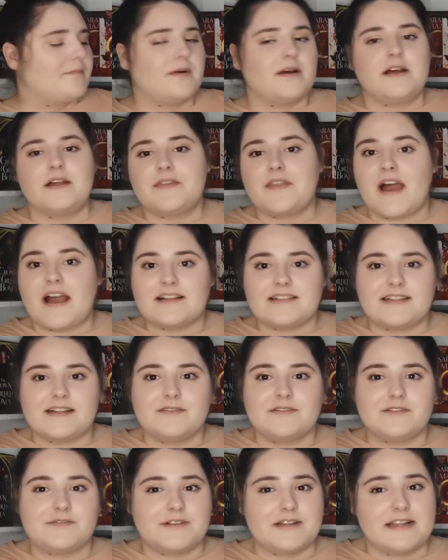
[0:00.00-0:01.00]
but that
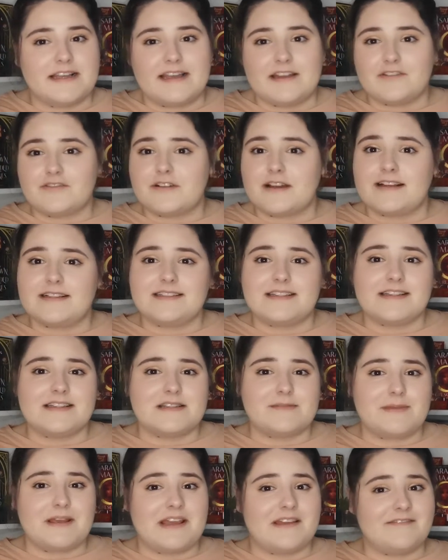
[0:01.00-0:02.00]
sounds really interesting
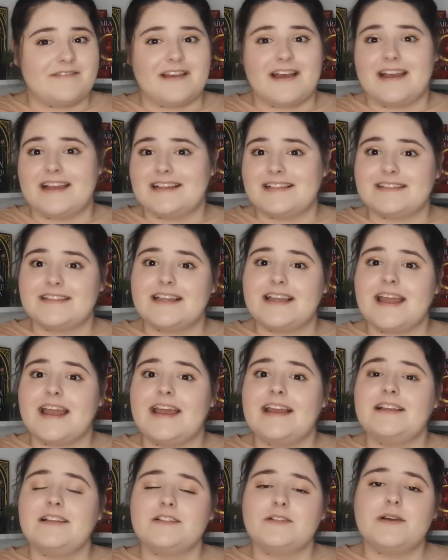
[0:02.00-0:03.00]
to me if that is the
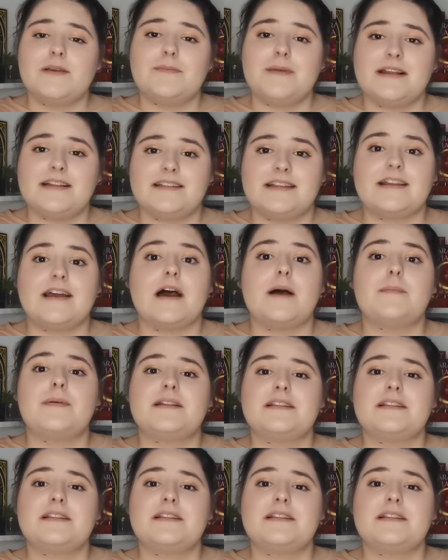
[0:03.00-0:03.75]
case. So I picked it up.